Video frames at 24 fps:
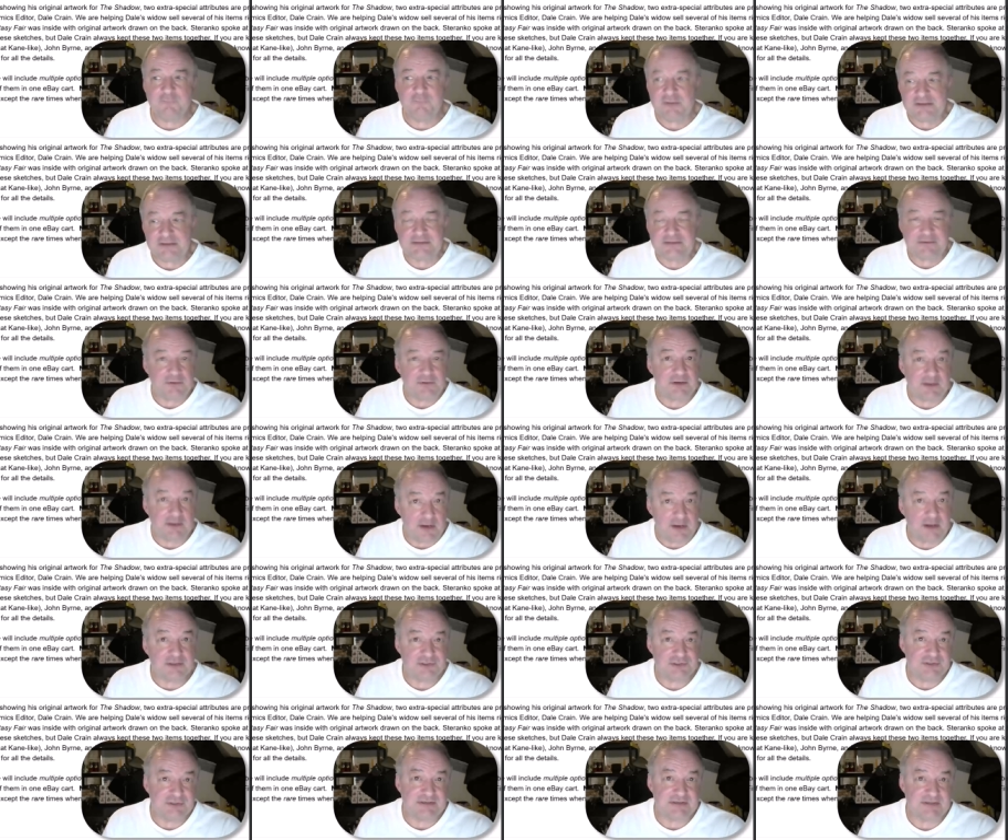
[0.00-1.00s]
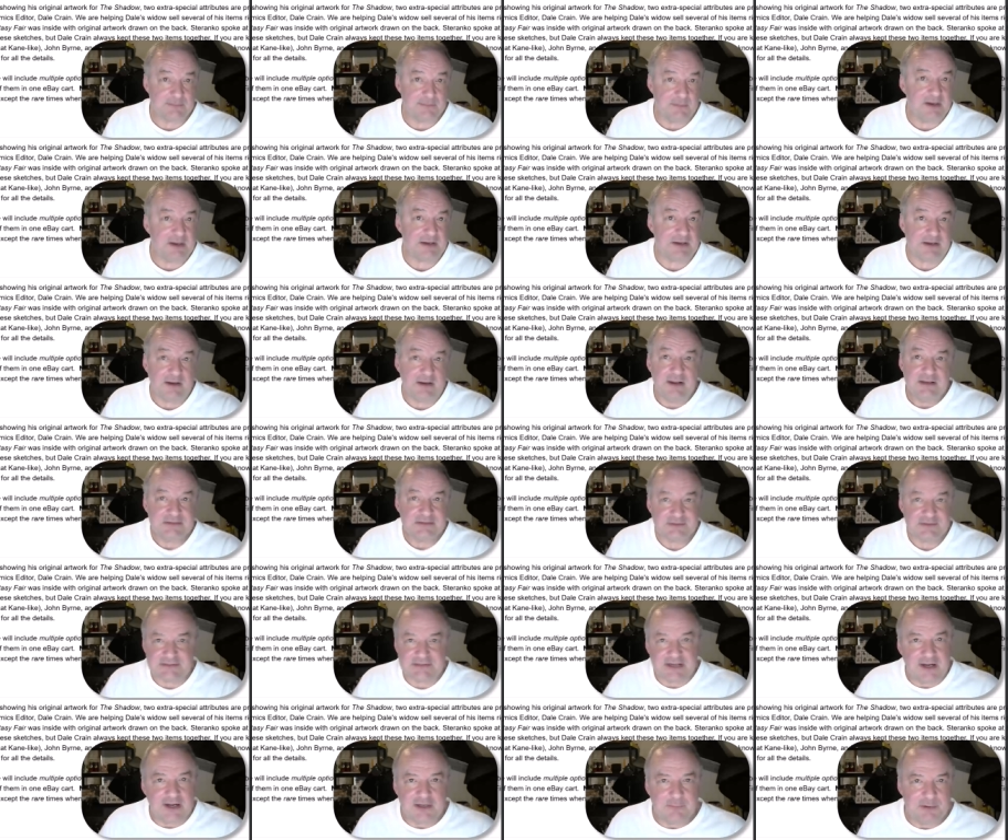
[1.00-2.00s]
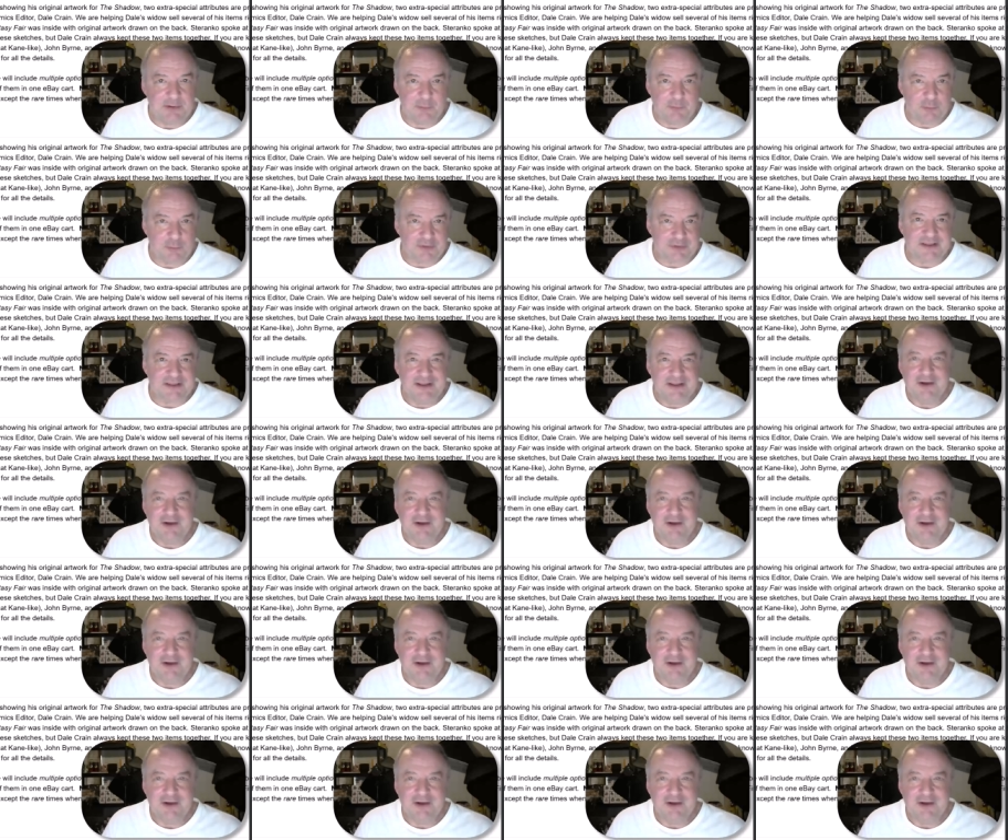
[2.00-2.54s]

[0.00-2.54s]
but it's going to cost you some money. So it's got to be worth